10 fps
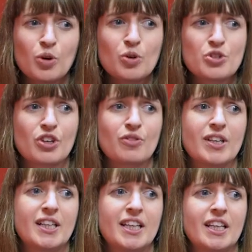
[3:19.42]
We're also
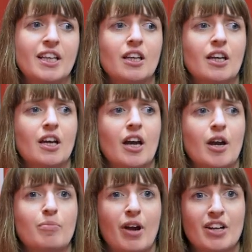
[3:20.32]
really
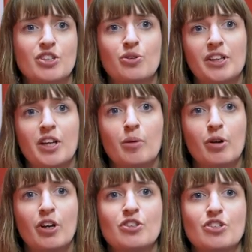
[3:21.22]
practical in our
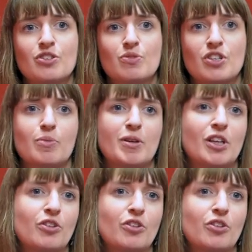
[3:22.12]
approach, so there'll be